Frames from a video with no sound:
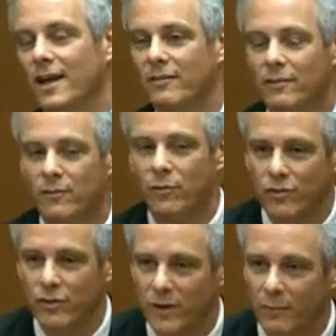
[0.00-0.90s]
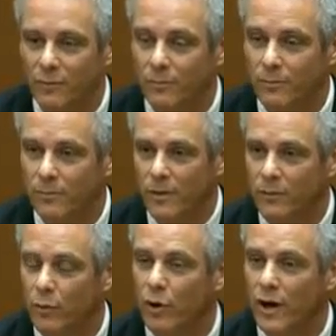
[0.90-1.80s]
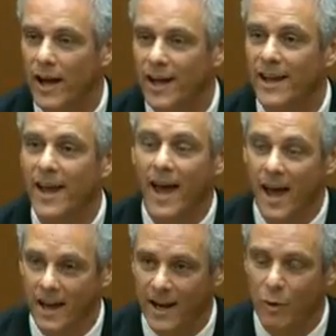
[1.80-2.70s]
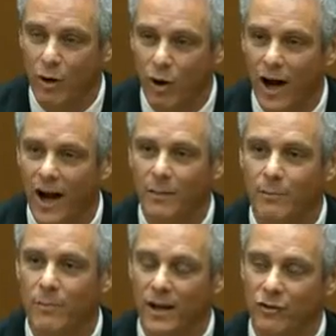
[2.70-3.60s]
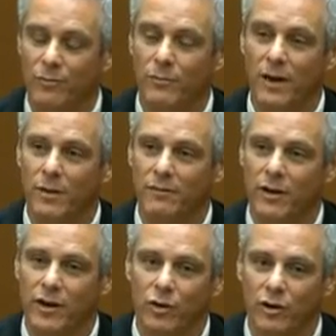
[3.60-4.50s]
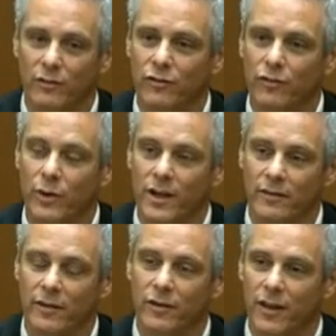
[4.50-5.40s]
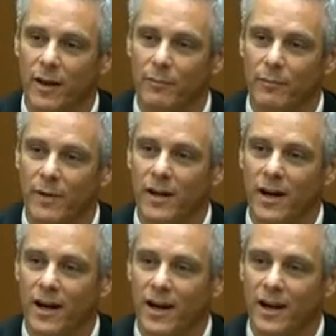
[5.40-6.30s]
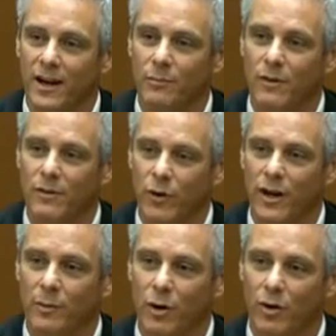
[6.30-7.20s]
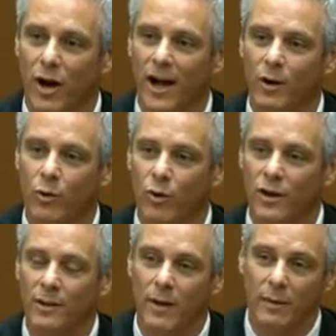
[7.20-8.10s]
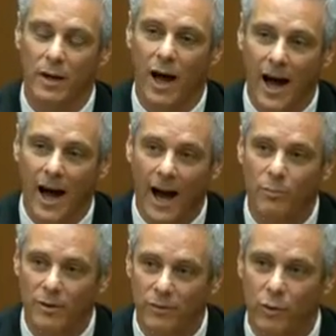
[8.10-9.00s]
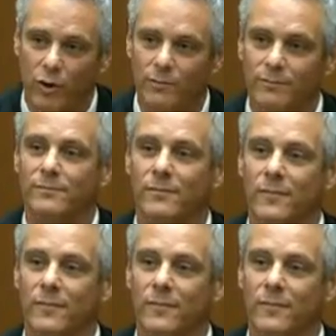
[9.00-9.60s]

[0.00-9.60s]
I give it for sometimes before an MRI. Patient may be very nervous, so we give it to them before an MRI orally, maybe an hour before.